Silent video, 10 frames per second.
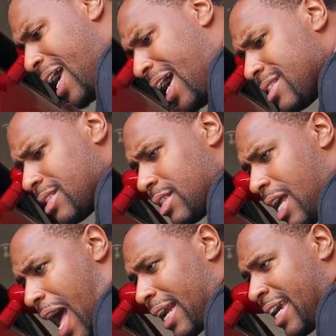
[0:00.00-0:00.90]
yes,
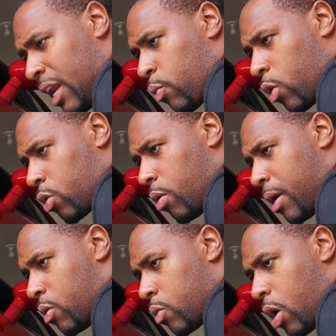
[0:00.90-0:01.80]
I can work on
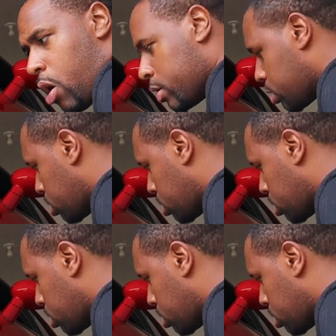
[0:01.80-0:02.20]
my own cars.